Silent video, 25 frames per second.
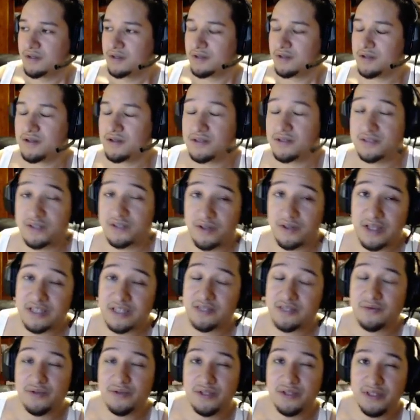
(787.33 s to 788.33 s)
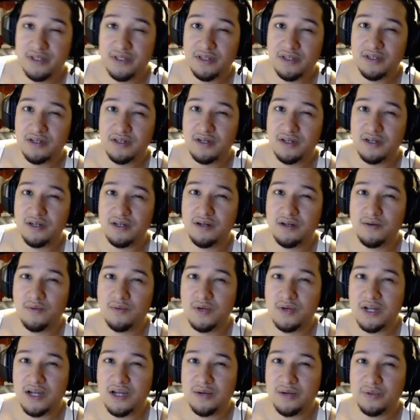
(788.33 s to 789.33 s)
So that's really
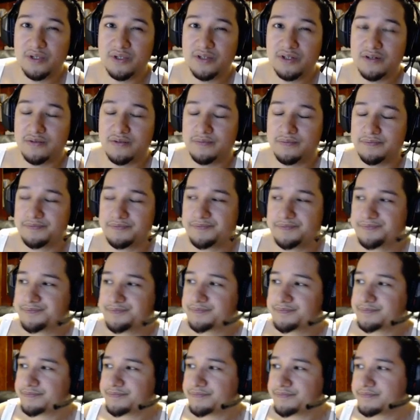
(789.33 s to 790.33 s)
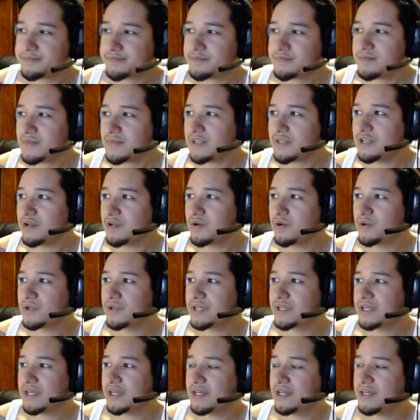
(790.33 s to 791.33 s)
what I would go.
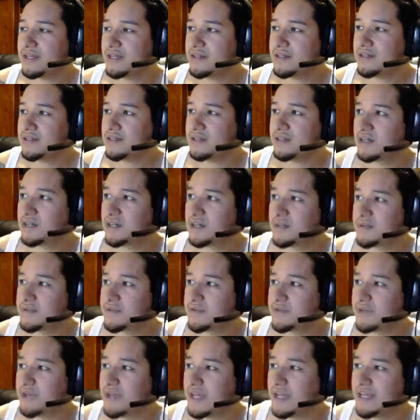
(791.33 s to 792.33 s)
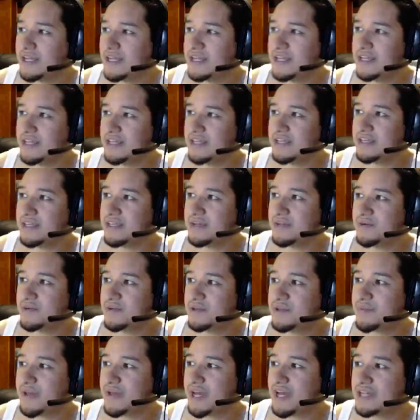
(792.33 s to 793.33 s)
Okay, if you hate AE with
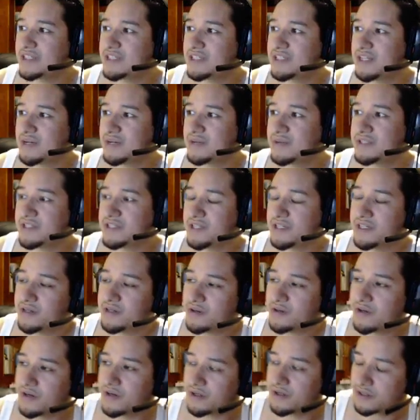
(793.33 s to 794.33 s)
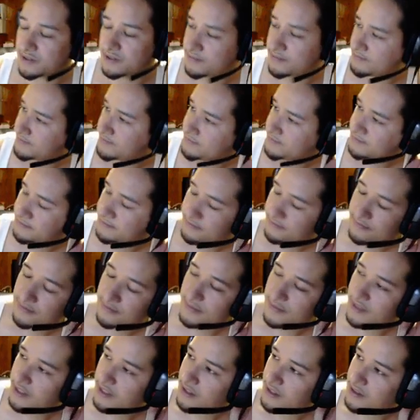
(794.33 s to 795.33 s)
a passion, I would say go Guard.
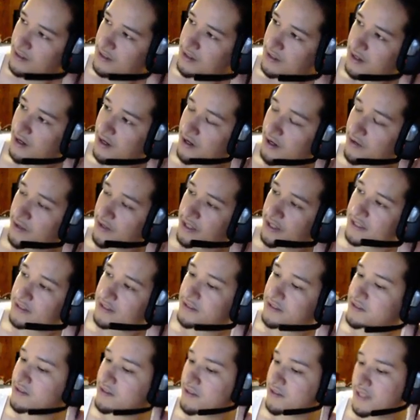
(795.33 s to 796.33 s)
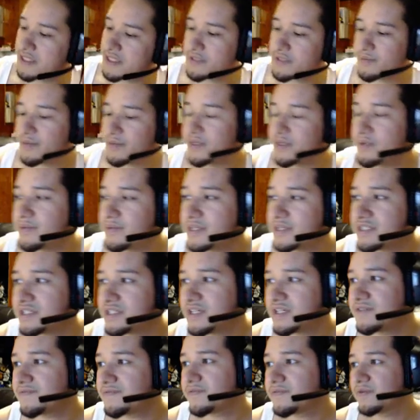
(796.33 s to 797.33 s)
Alright, so that's pretty much
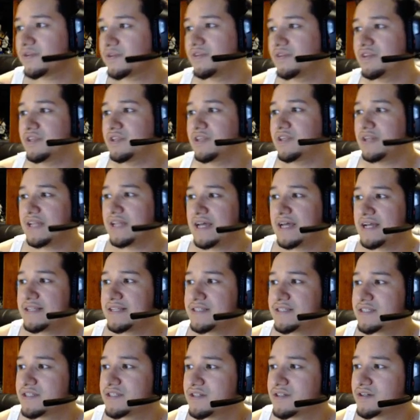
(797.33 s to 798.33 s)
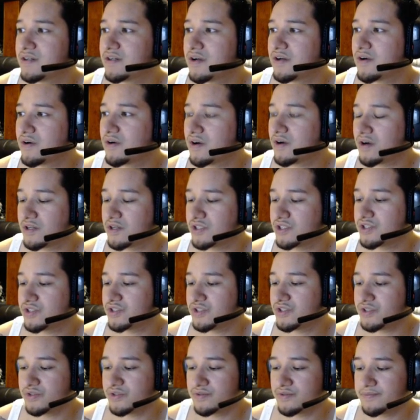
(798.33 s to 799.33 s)
it for the Lancer or
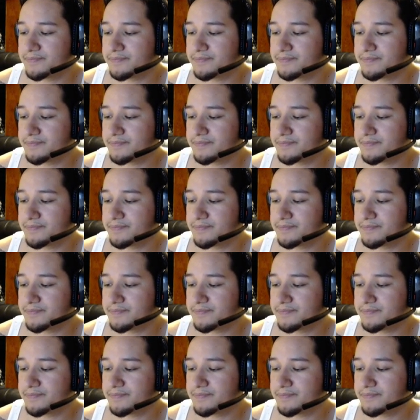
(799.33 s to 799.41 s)
Archdragoon.